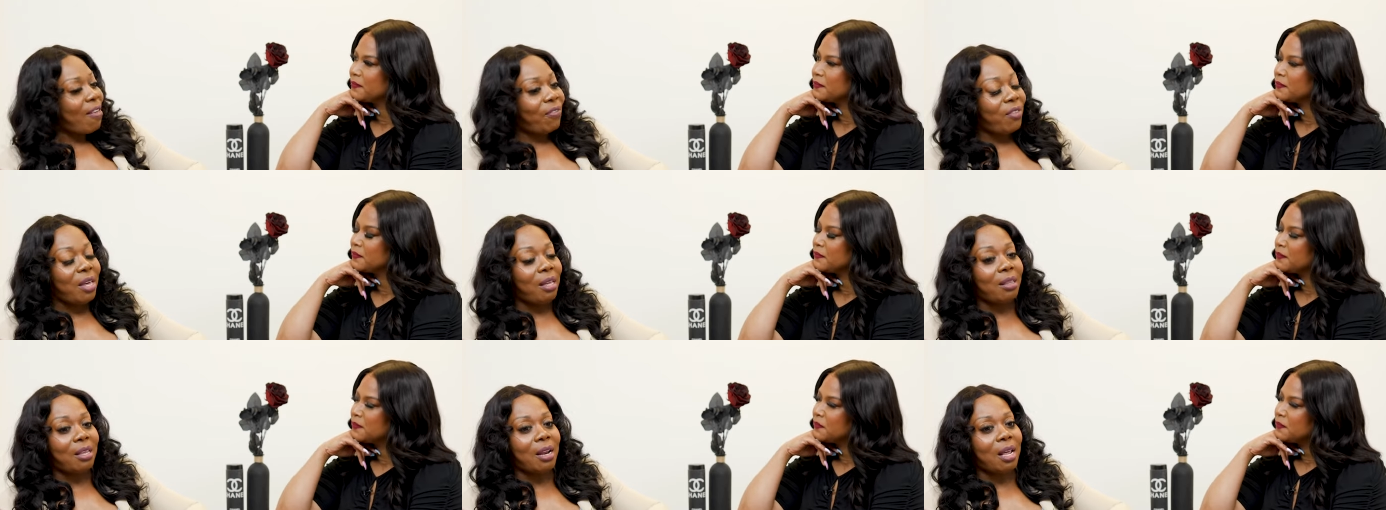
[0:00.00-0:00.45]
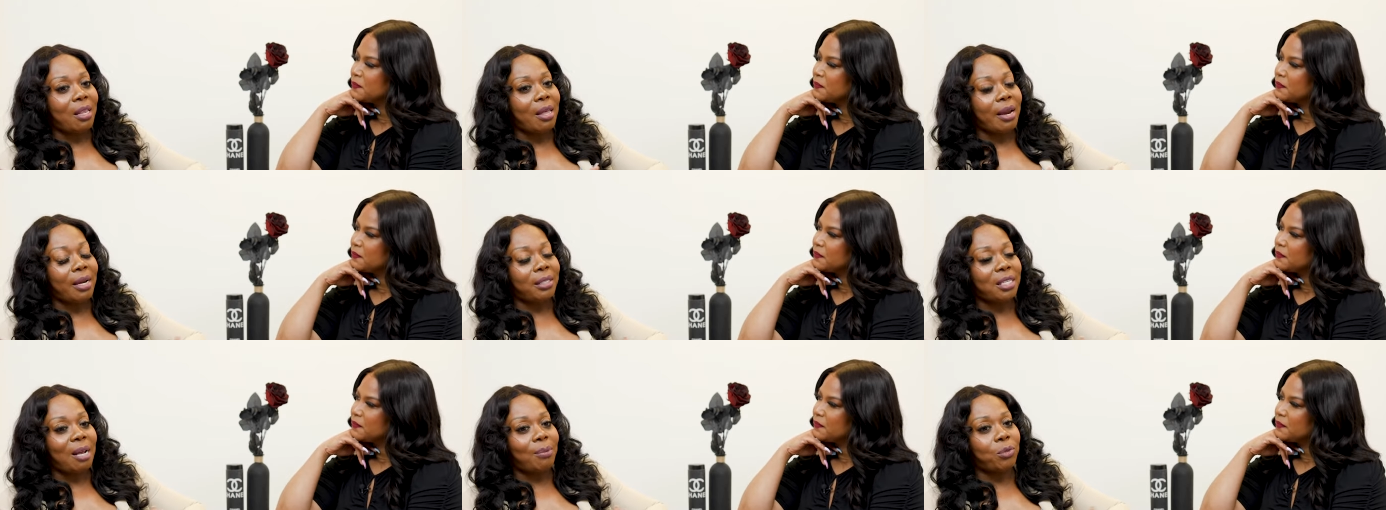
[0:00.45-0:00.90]
Speaker 1: I think that a
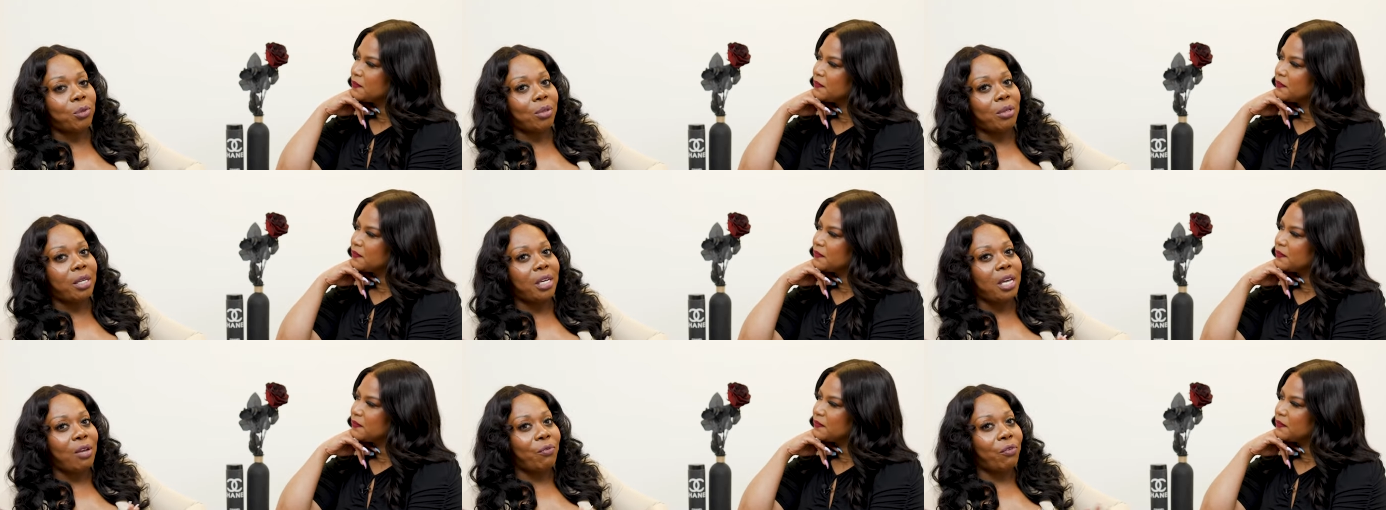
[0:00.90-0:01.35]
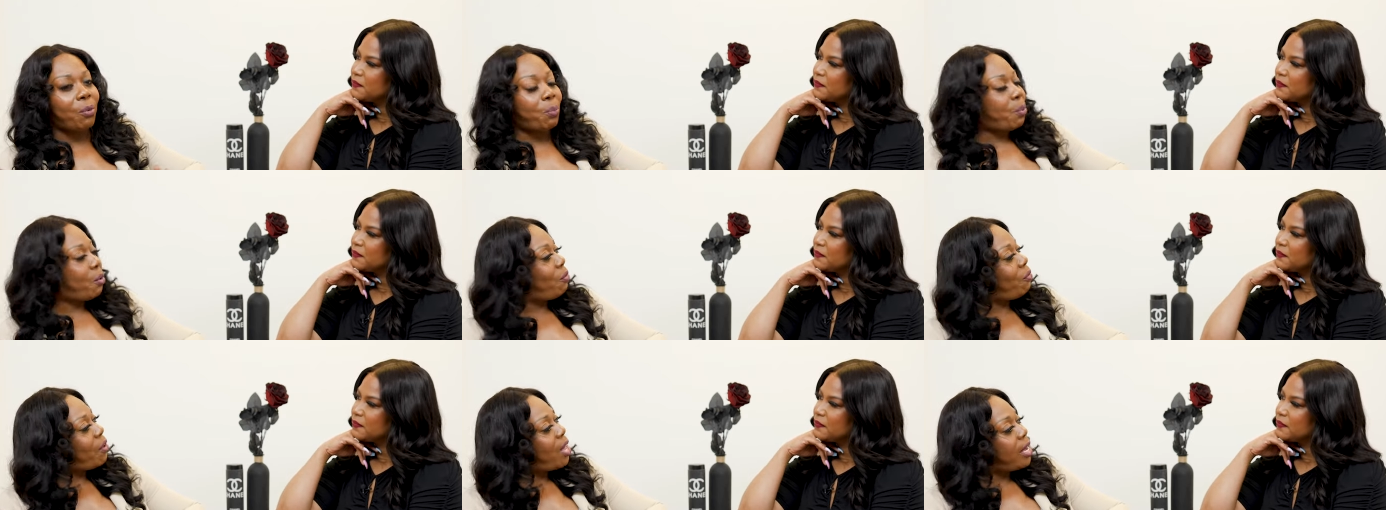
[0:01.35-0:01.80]
lot of times we're looking for
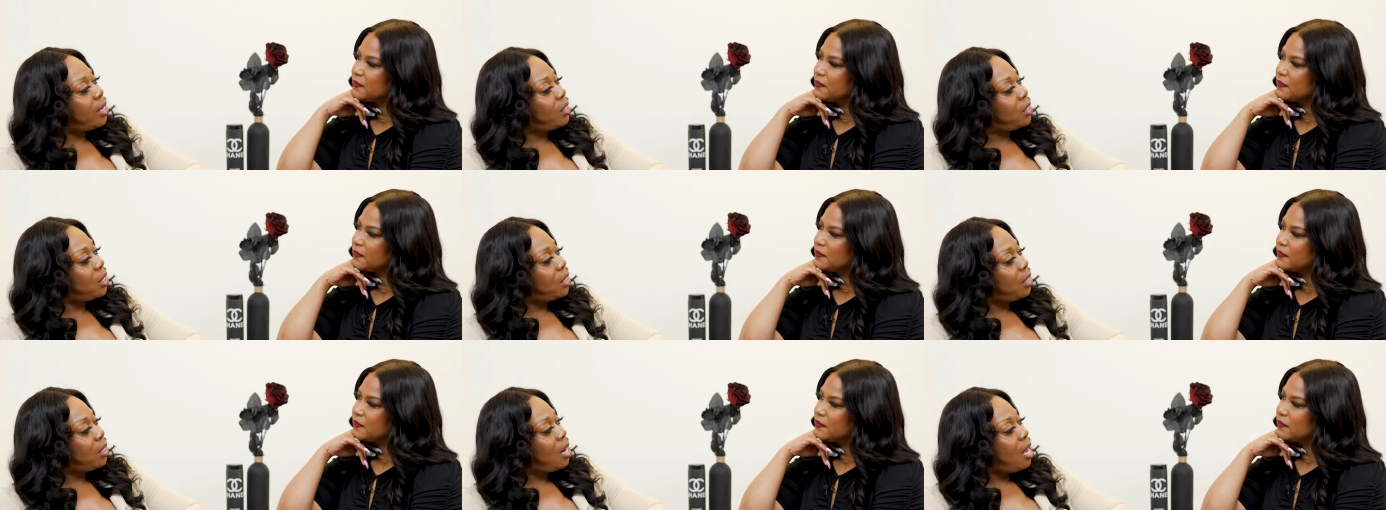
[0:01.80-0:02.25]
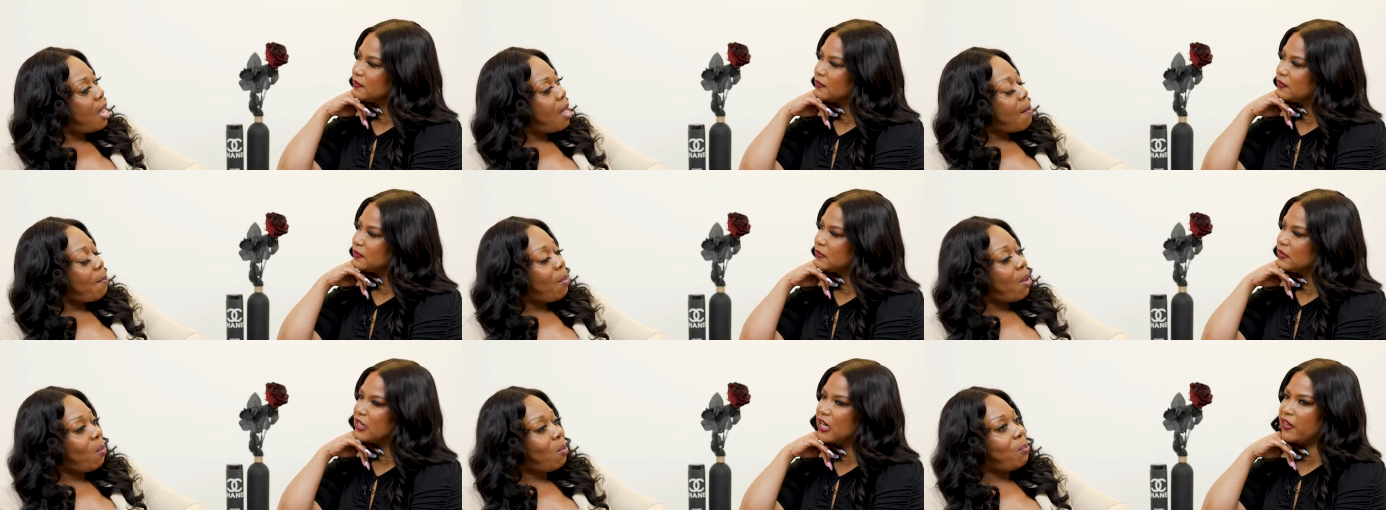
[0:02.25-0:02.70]
perfection,
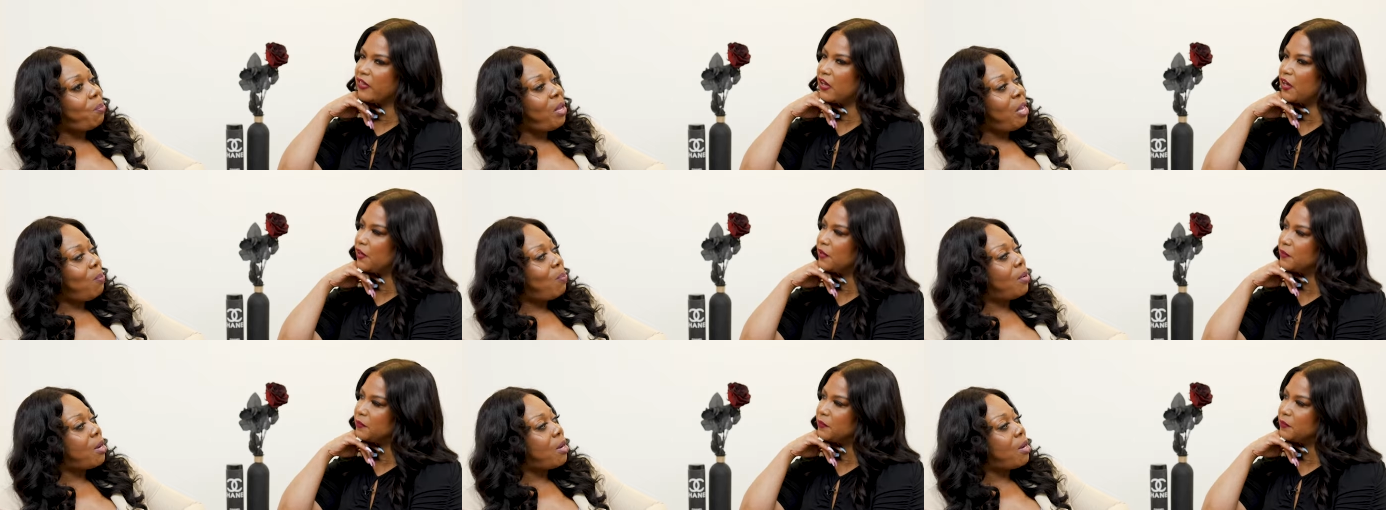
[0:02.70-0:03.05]
it's but when there.